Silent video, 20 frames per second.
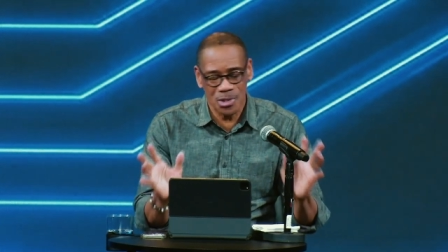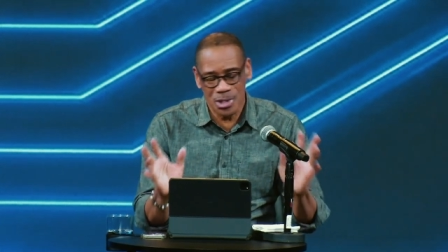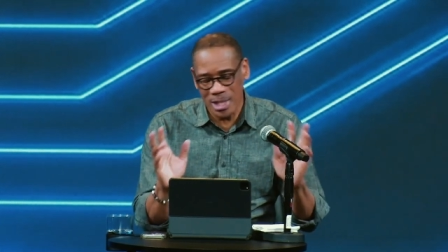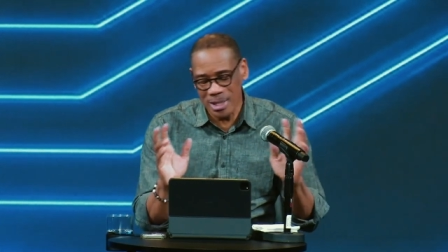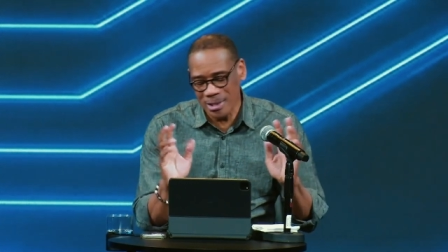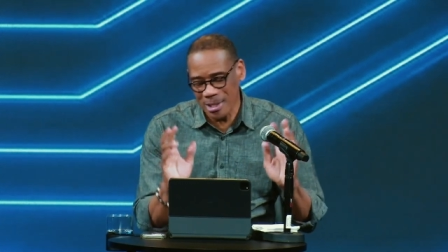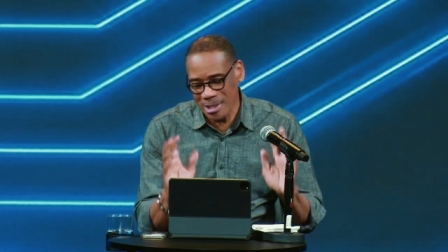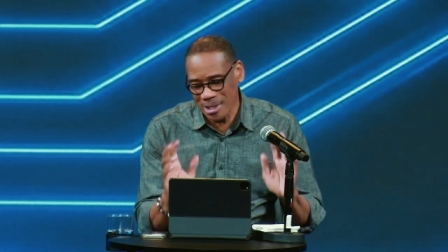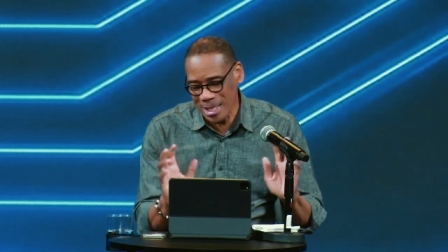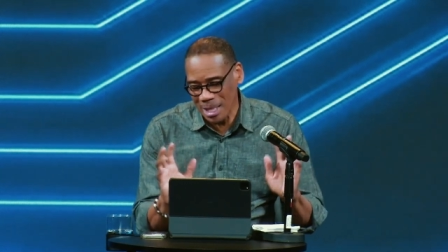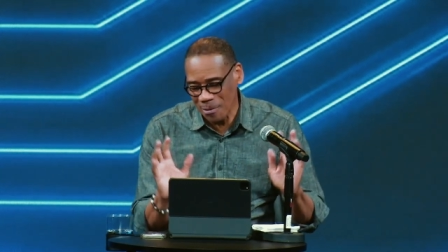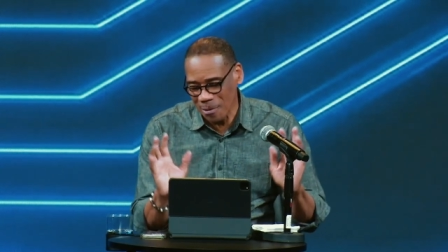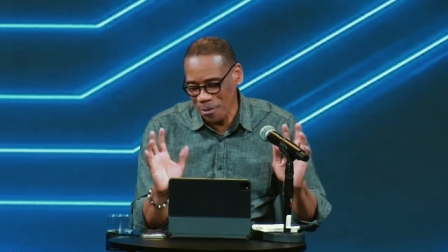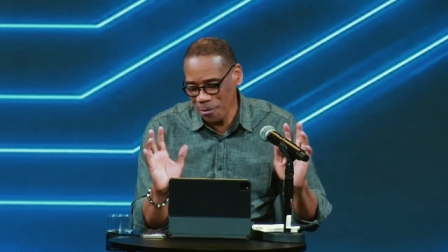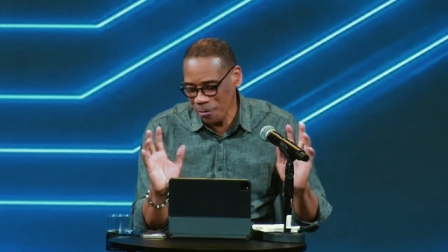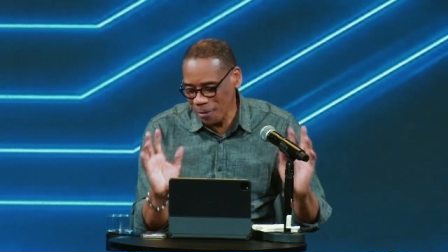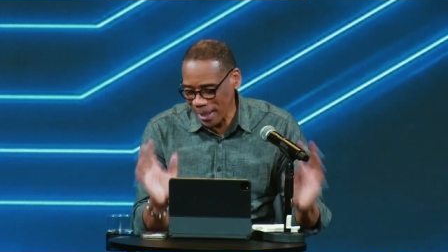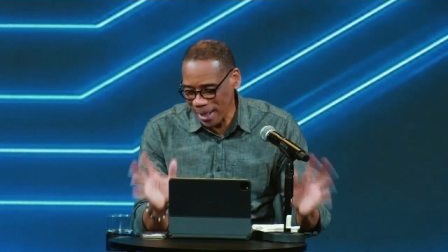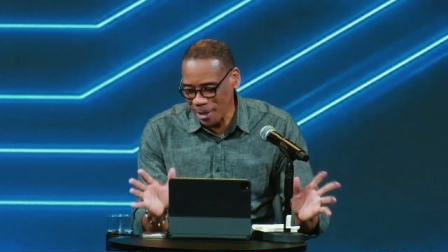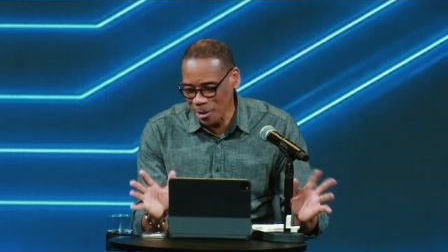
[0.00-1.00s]
Jesus never
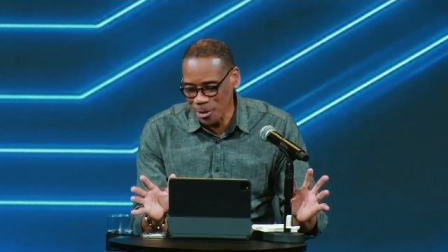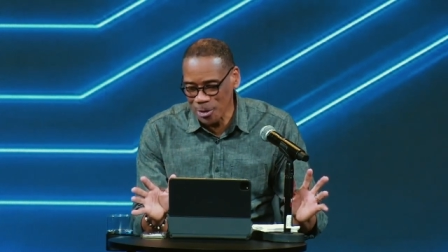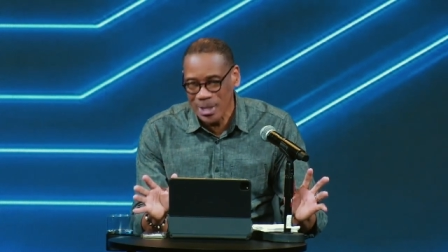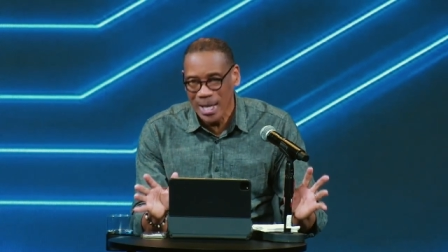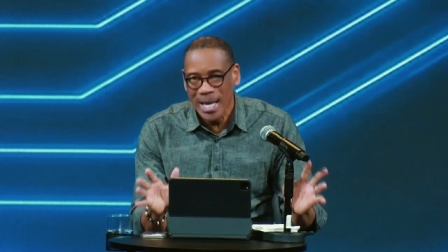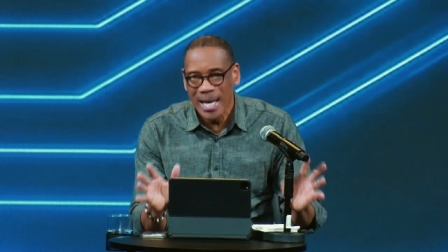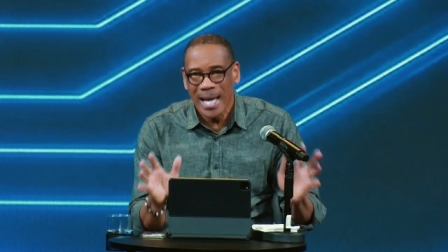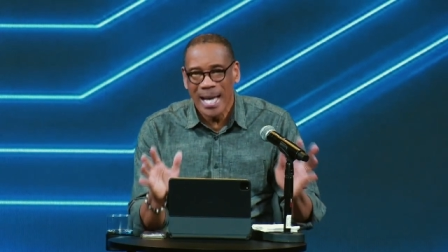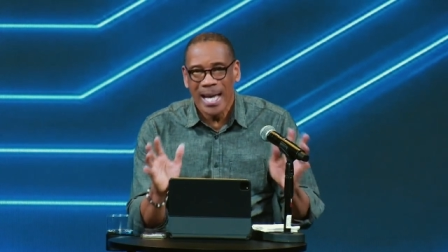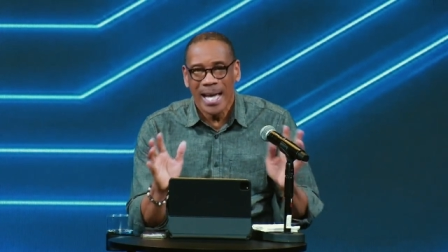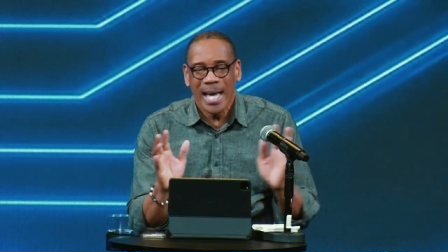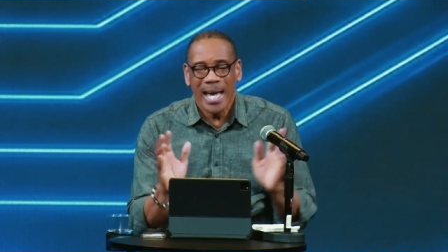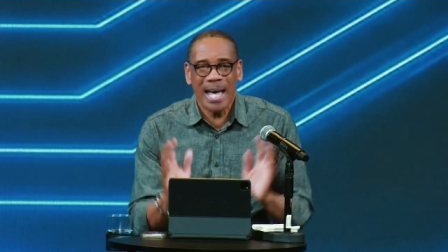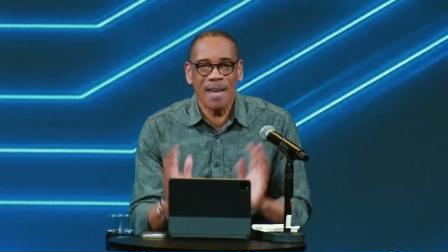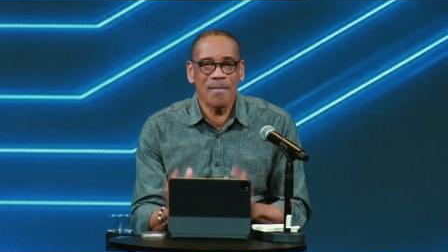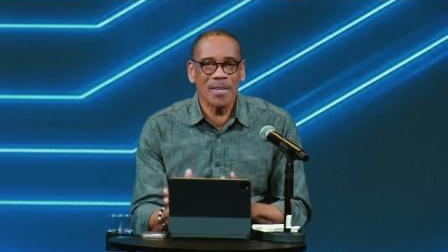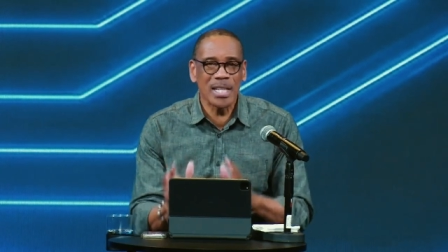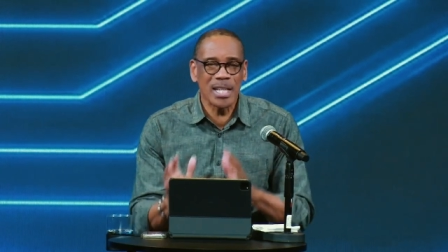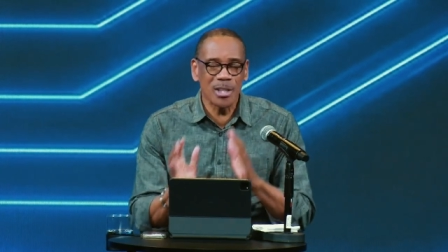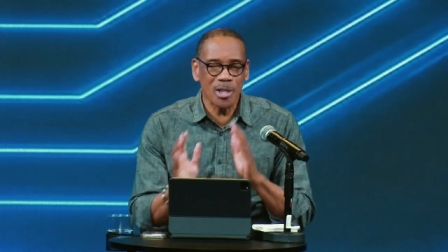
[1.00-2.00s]
fails.
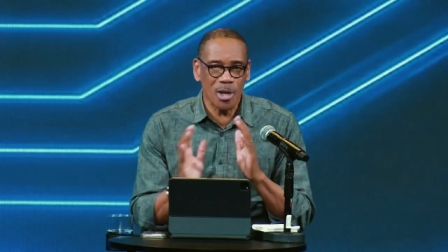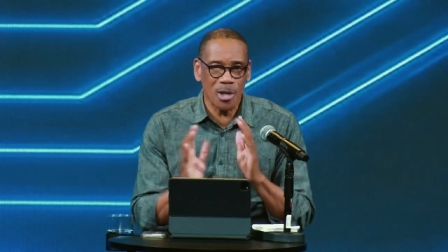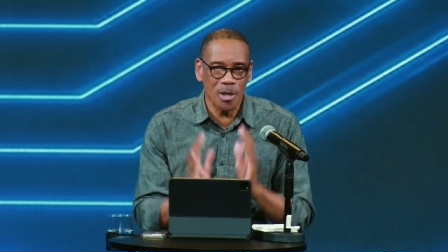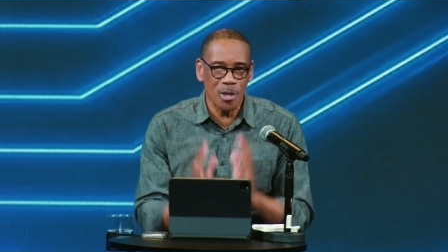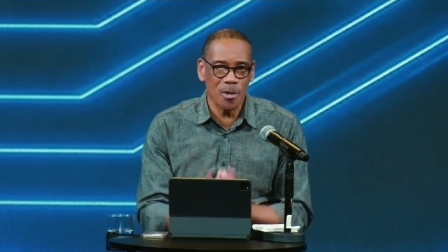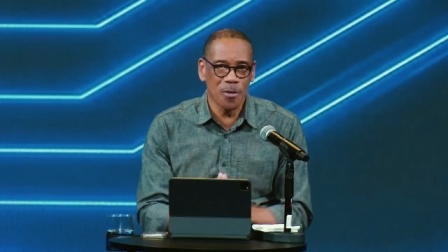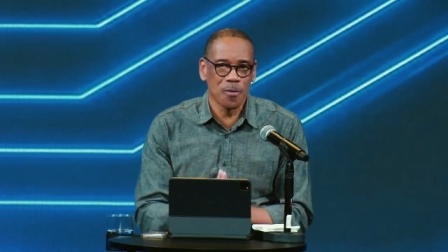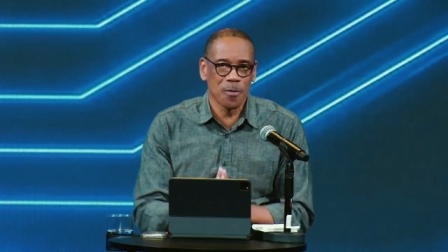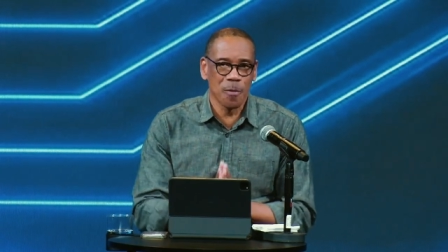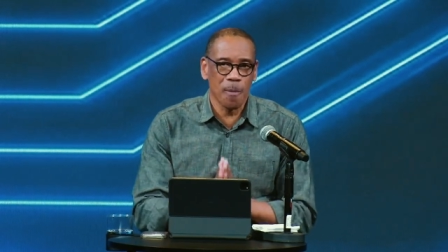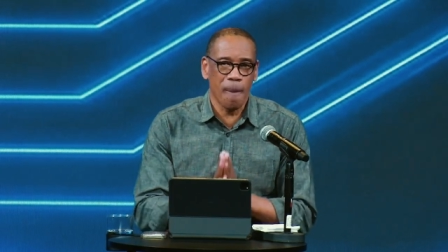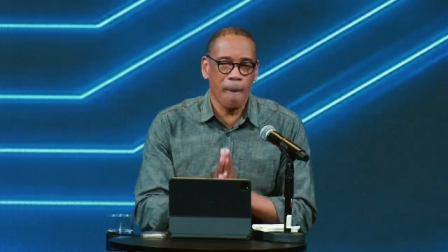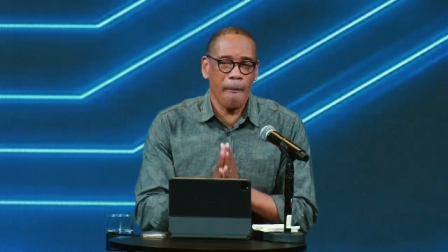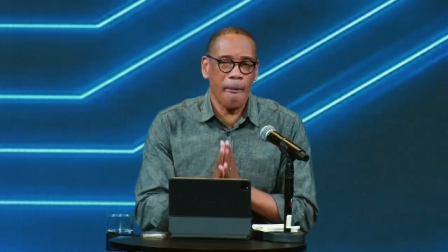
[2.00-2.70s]
Heaven and earth